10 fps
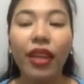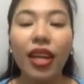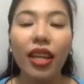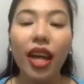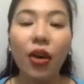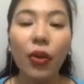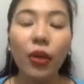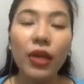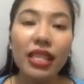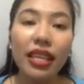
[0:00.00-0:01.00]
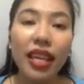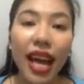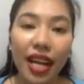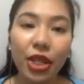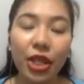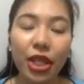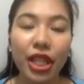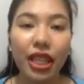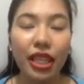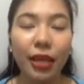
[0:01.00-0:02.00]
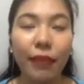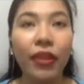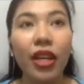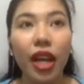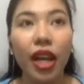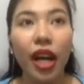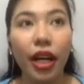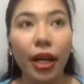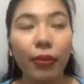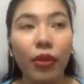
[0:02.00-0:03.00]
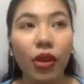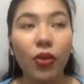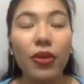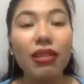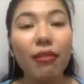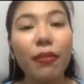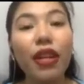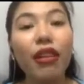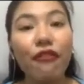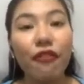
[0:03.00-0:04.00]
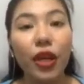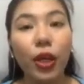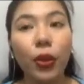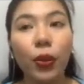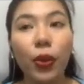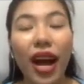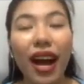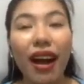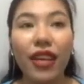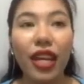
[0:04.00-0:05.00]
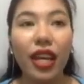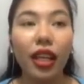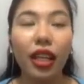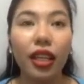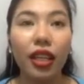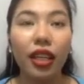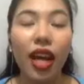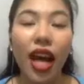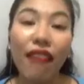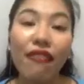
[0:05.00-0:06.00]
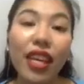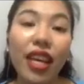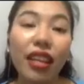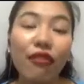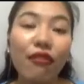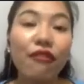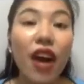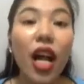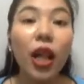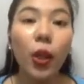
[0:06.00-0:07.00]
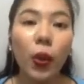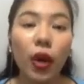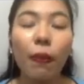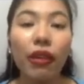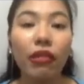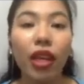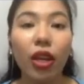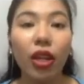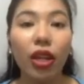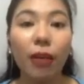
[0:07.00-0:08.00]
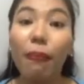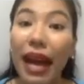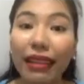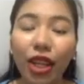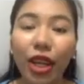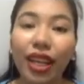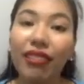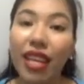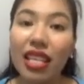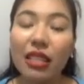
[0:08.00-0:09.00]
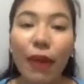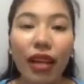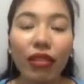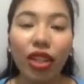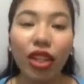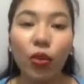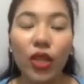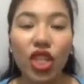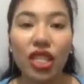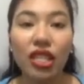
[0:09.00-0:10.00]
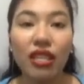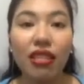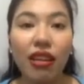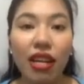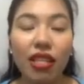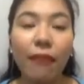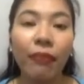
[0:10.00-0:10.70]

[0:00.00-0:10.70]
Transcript: Now, when we say accurately, we simply refer to having it follow a particular pattern, a text pattern that we just discussed